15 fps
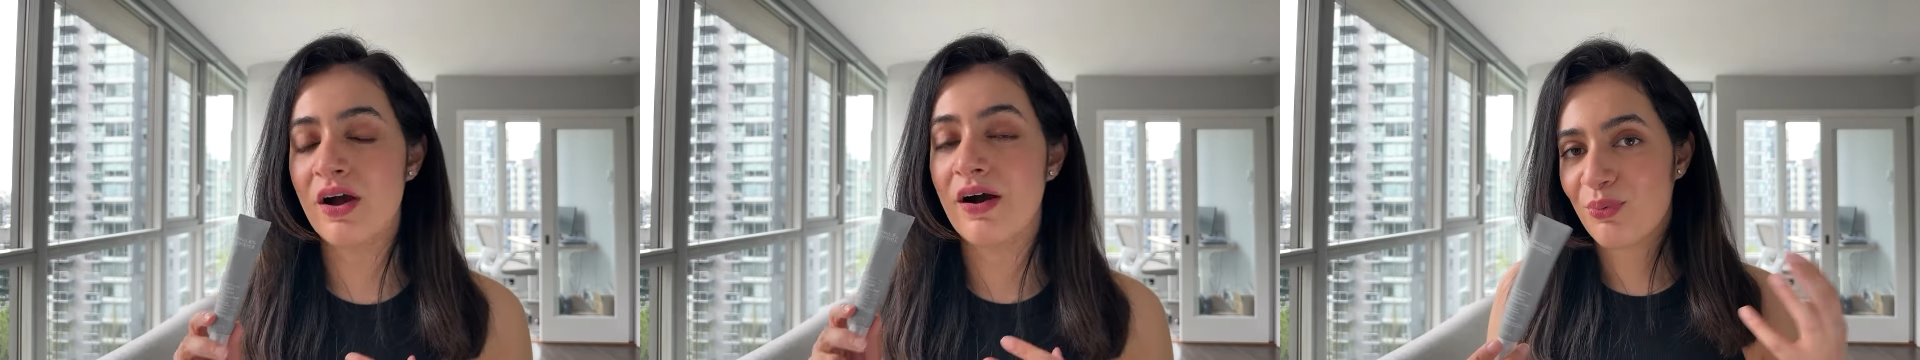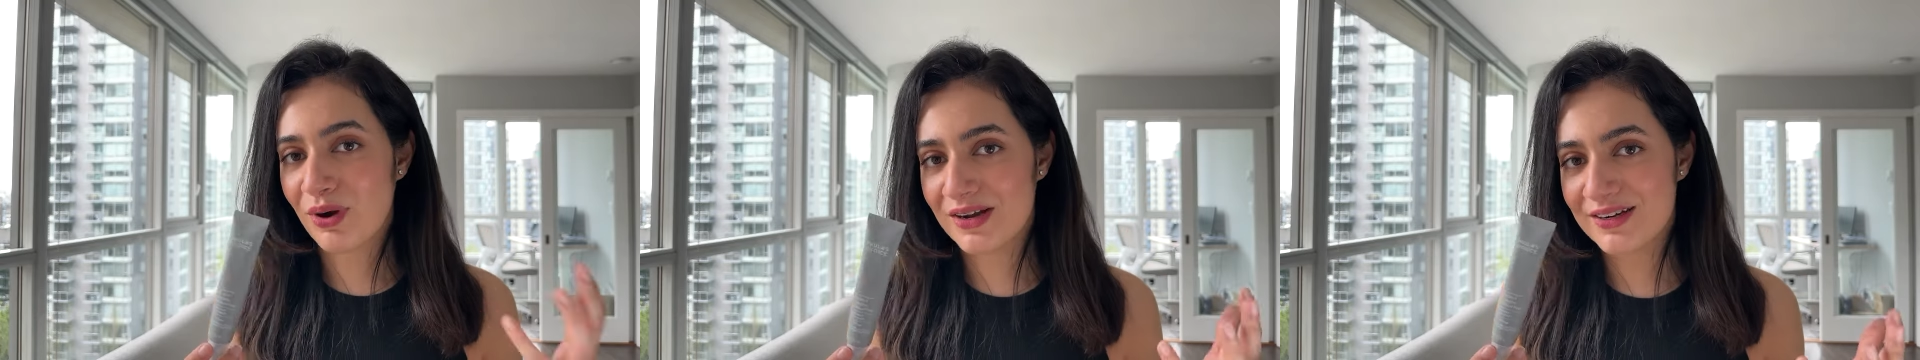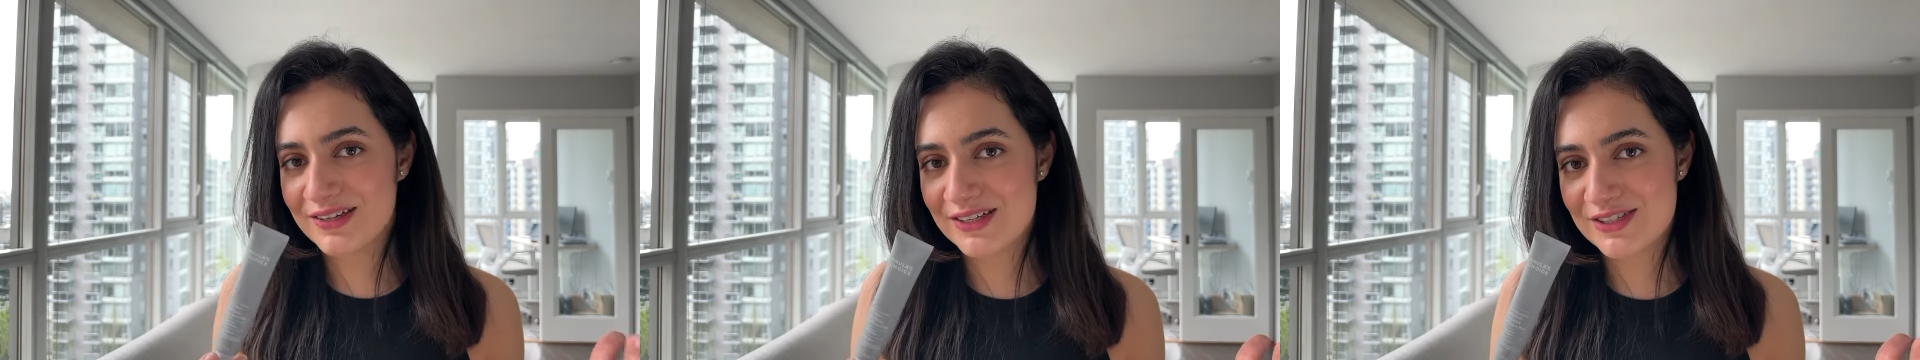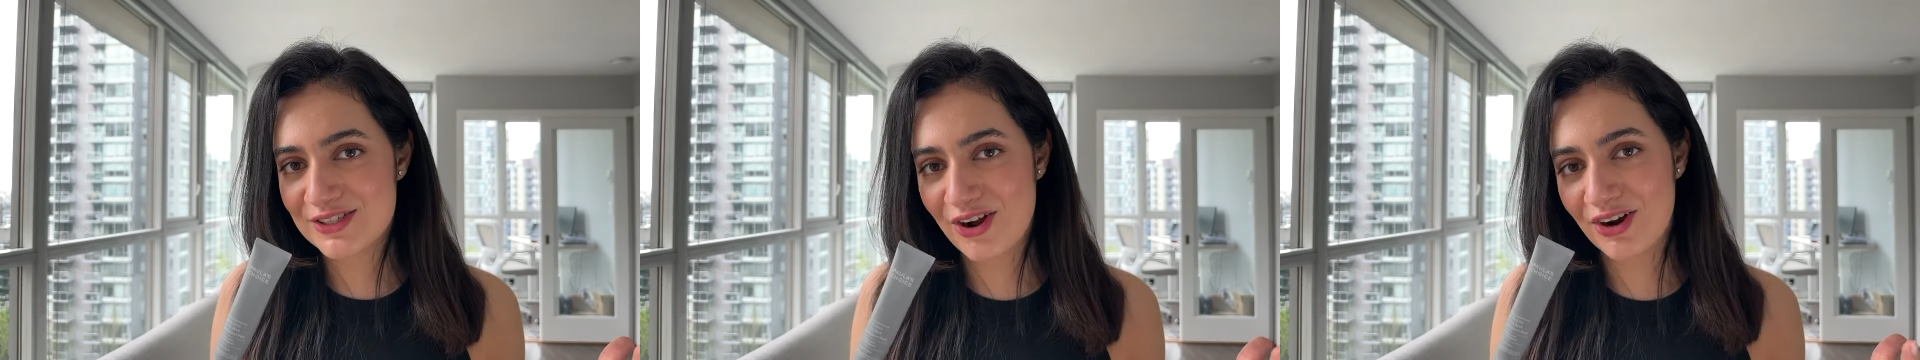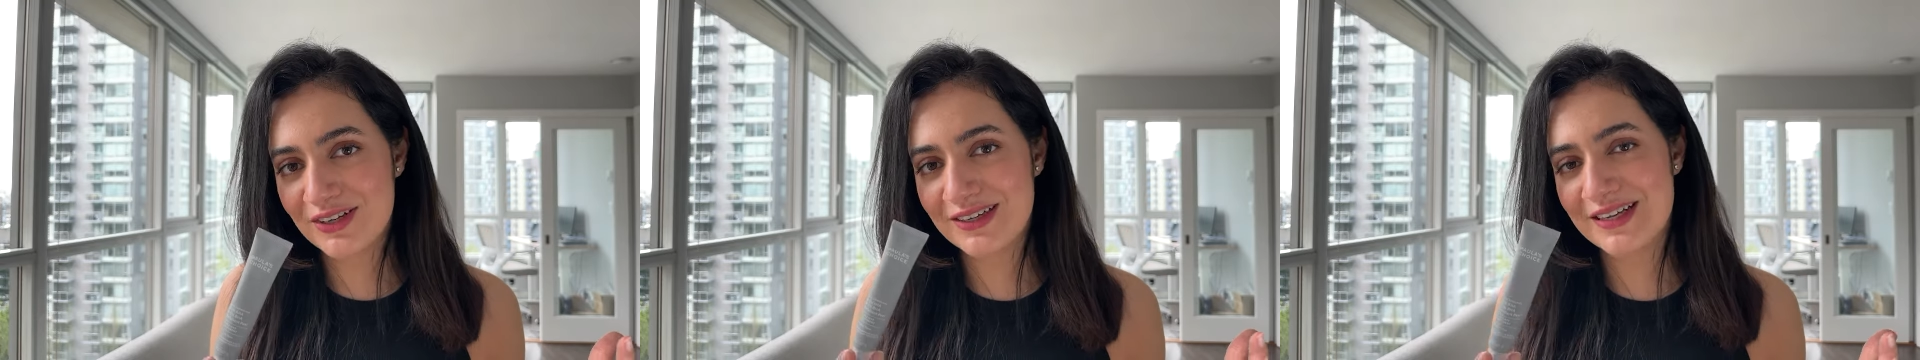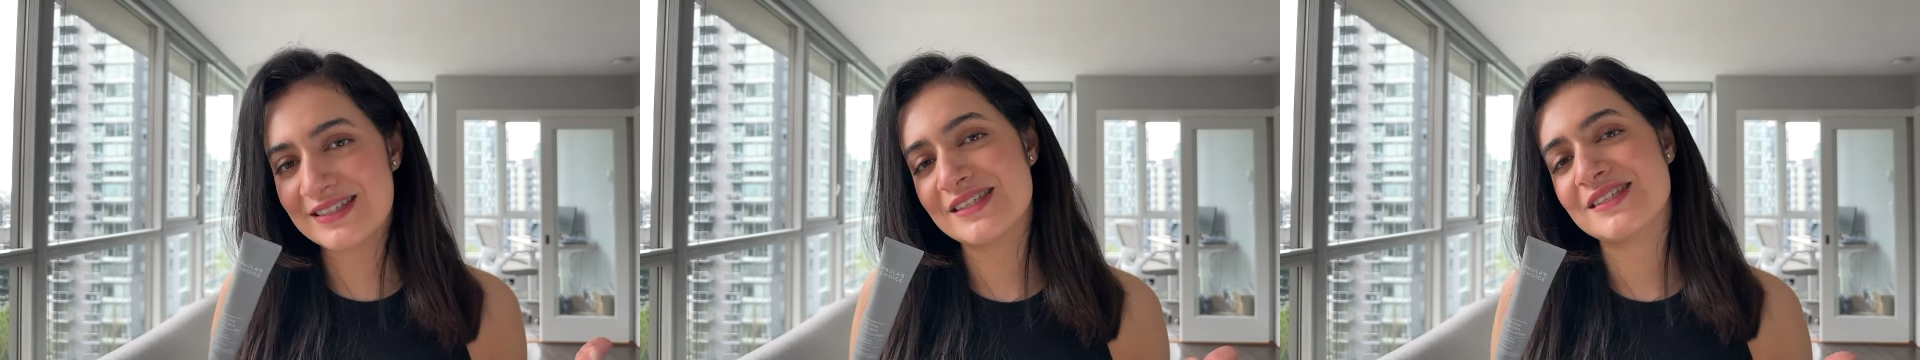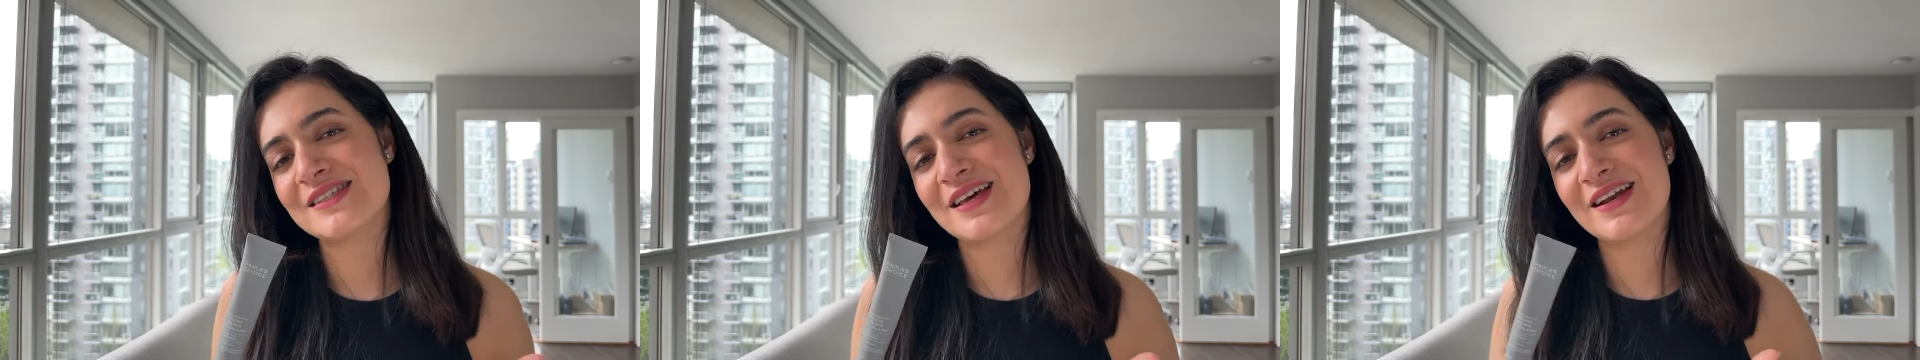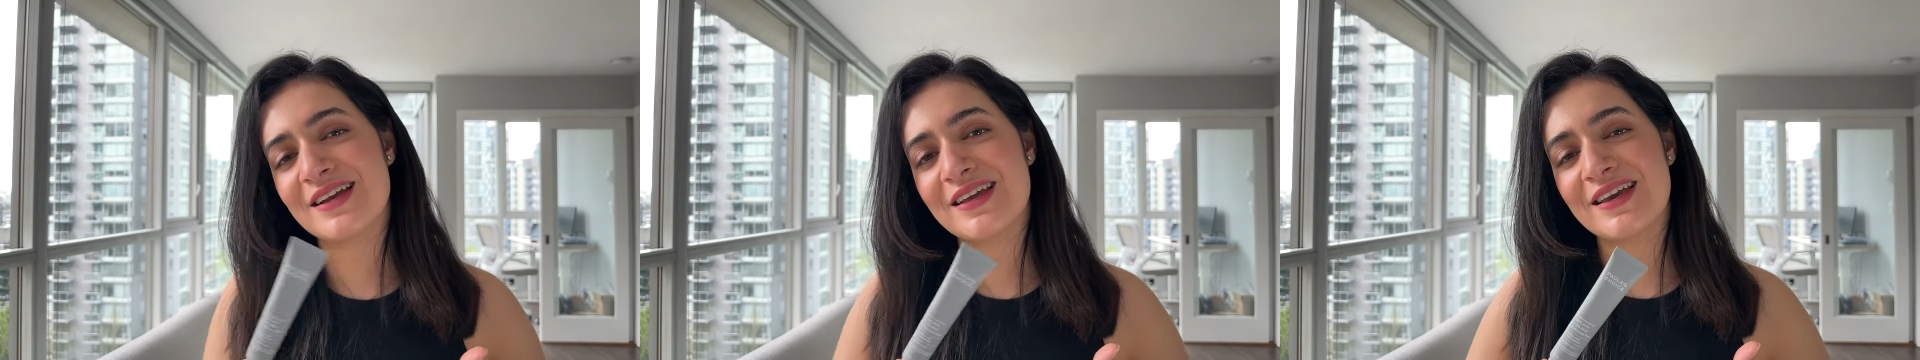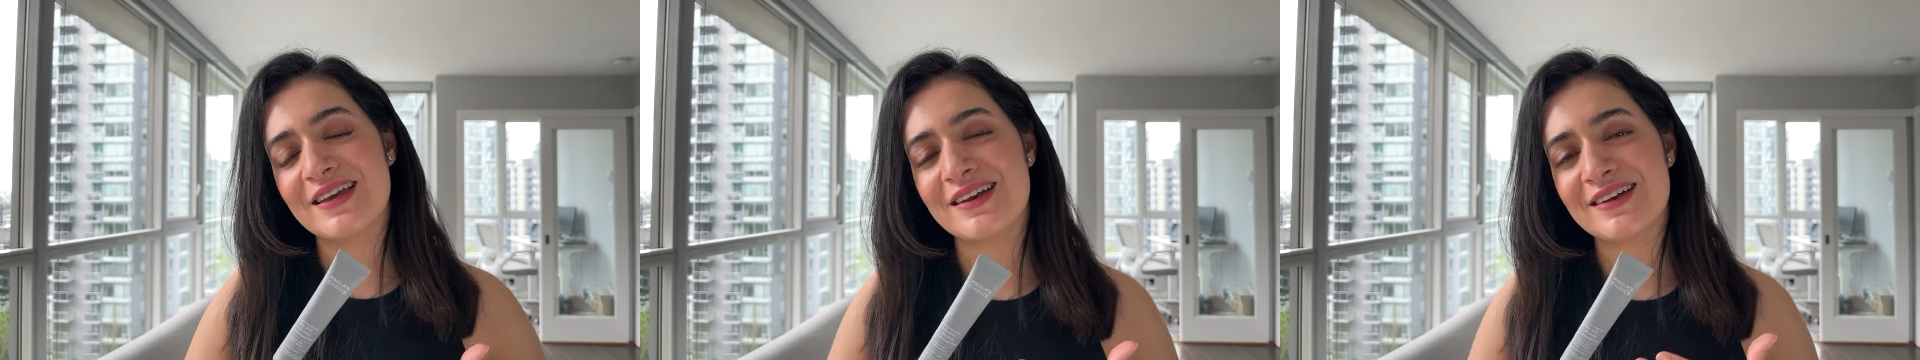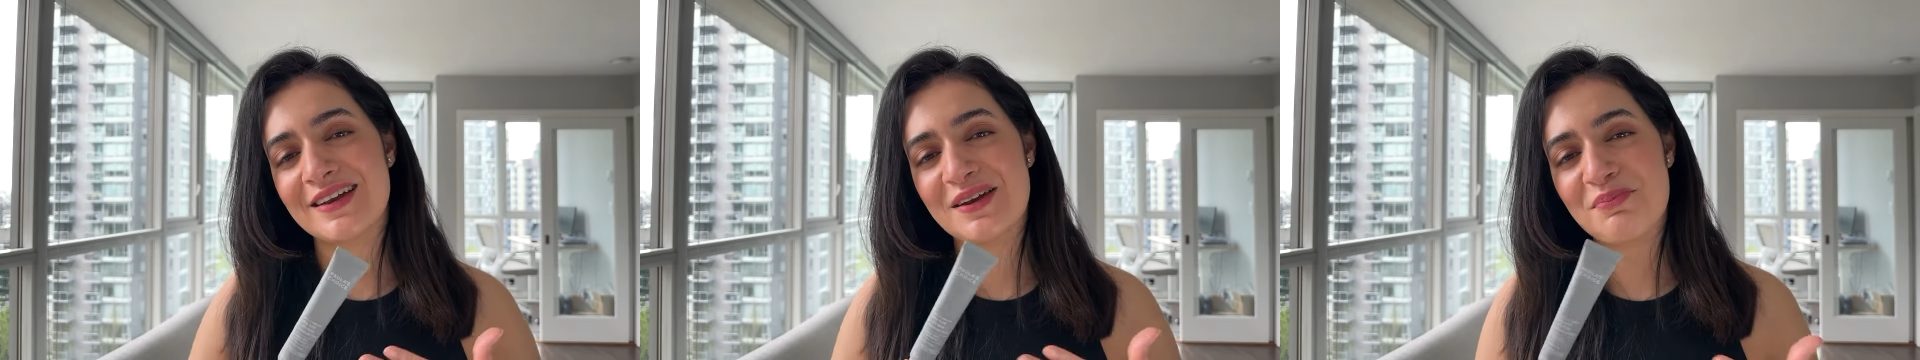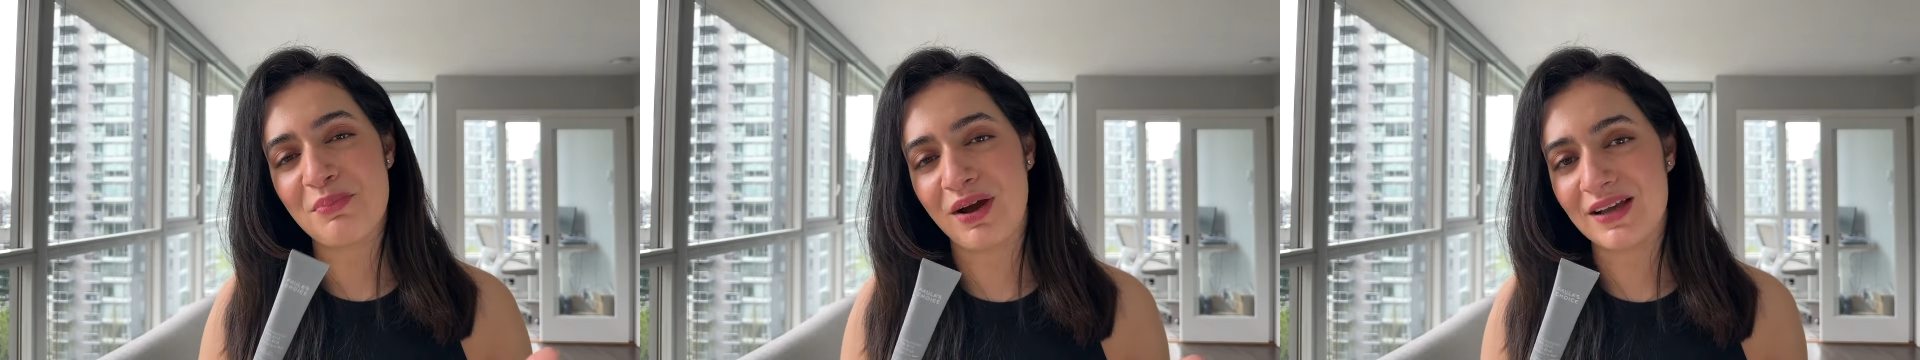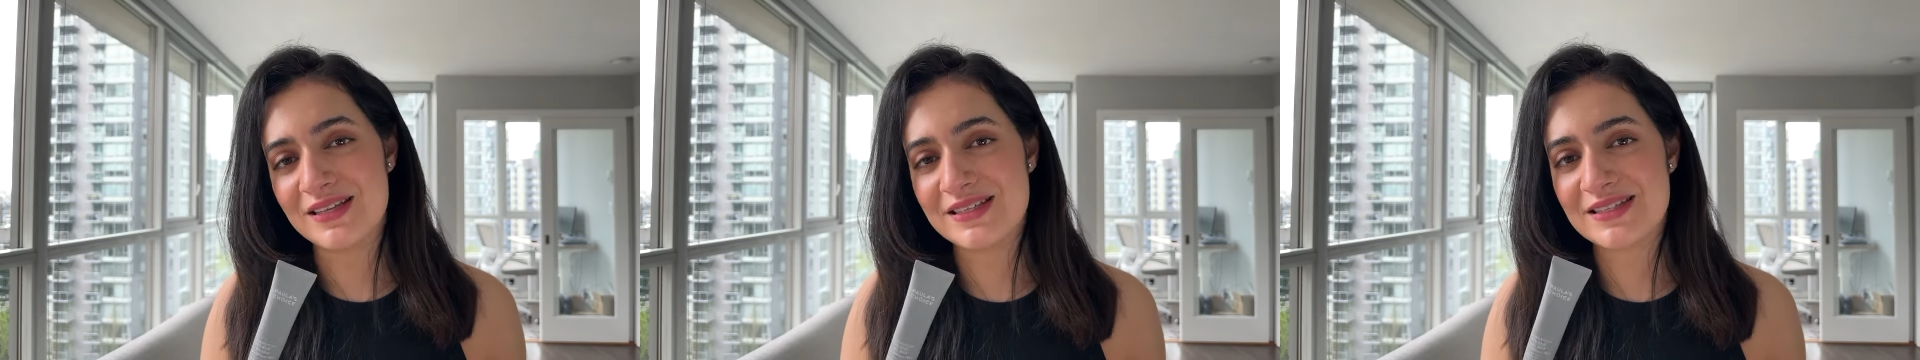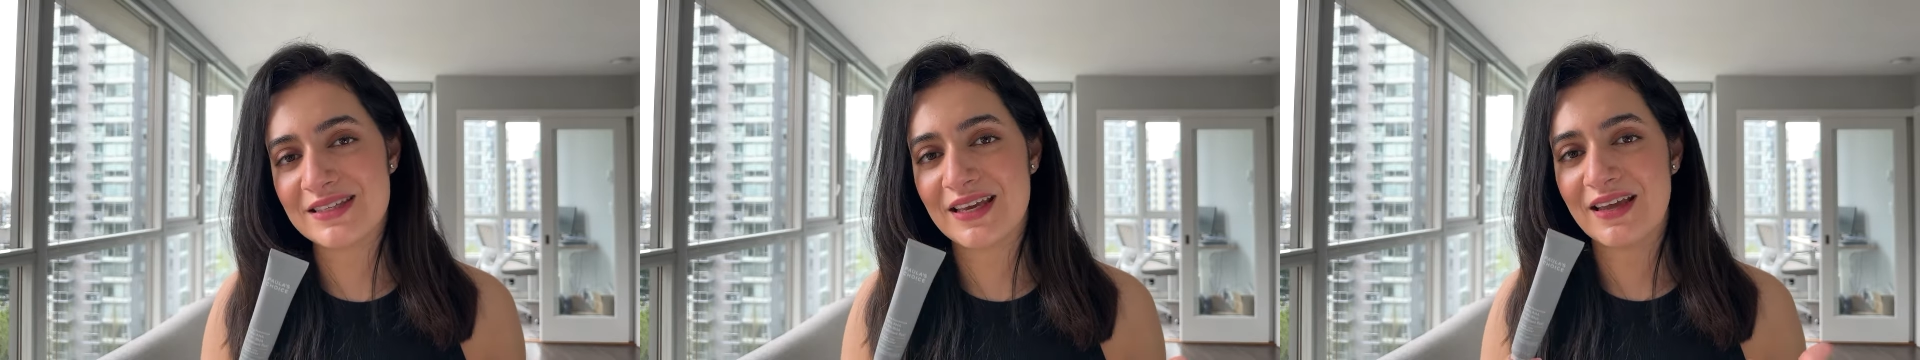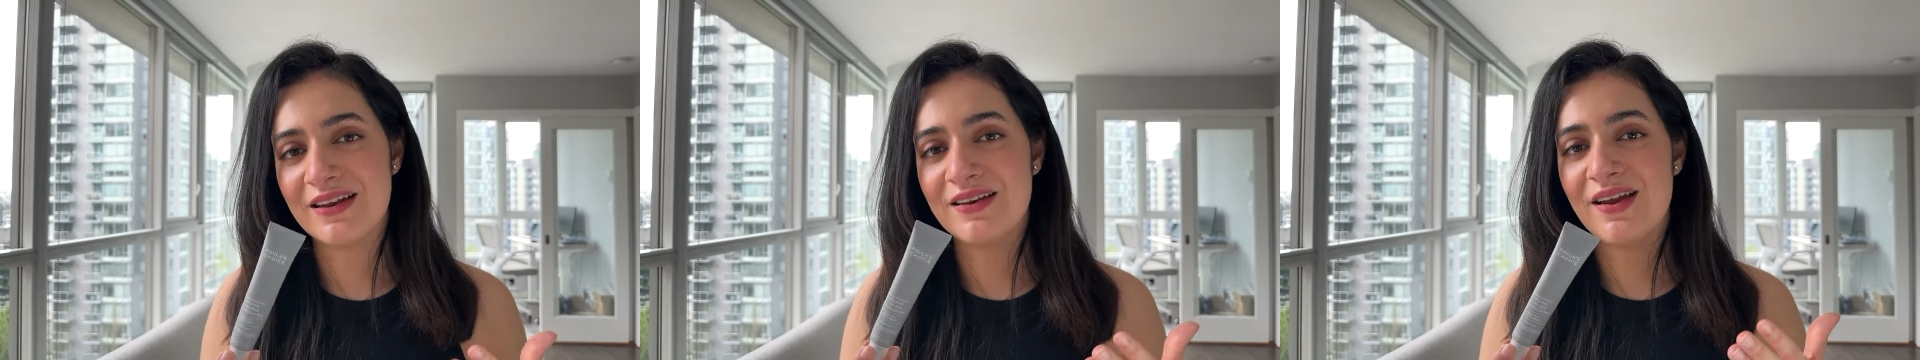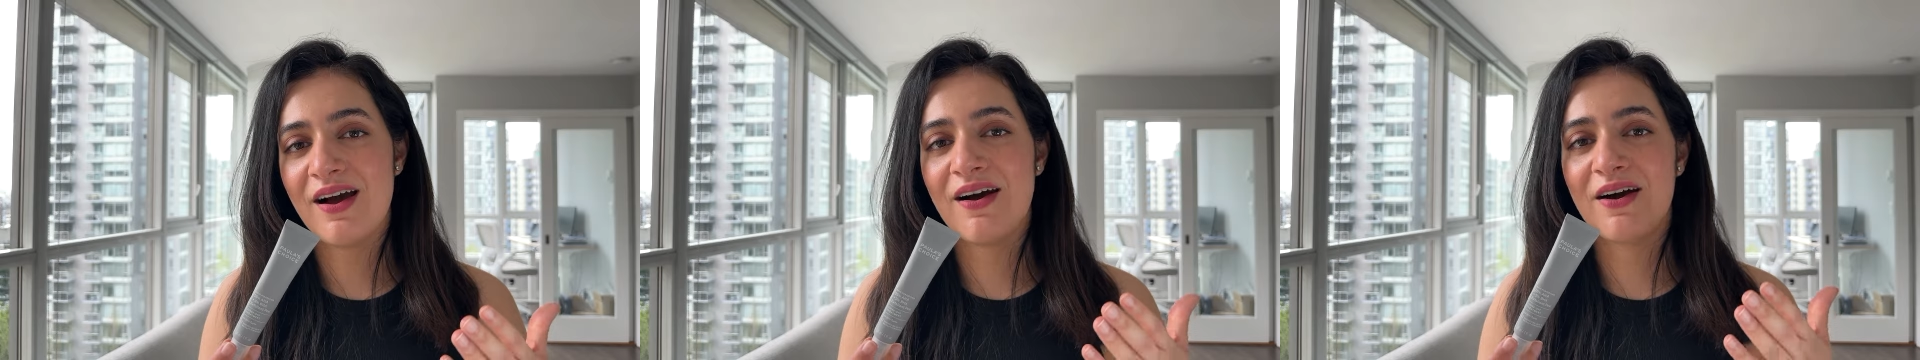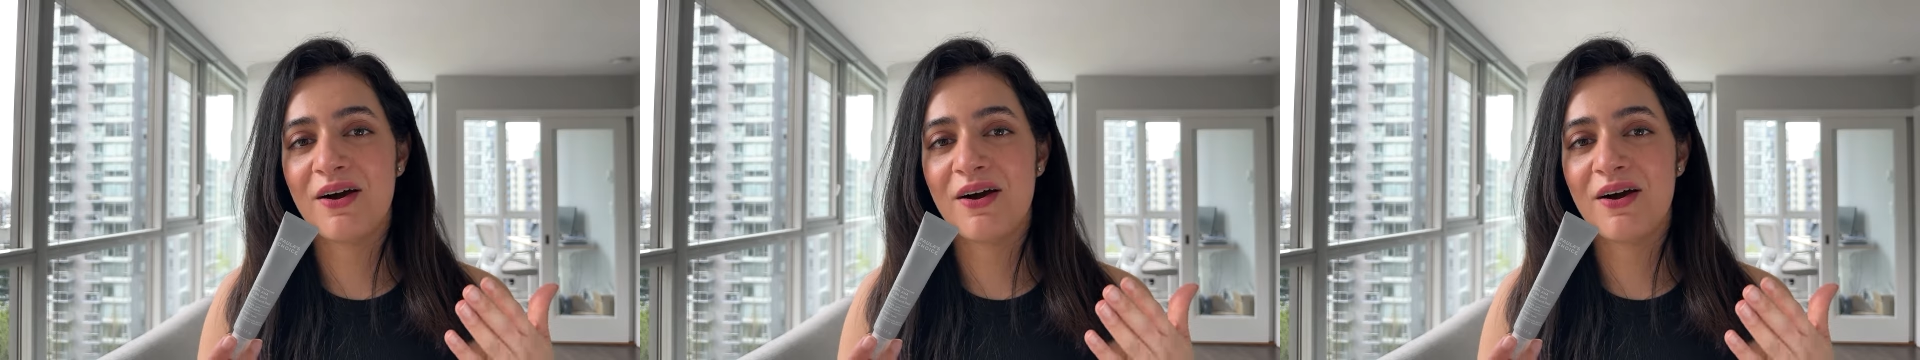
While it does not necessarily irritate my skin,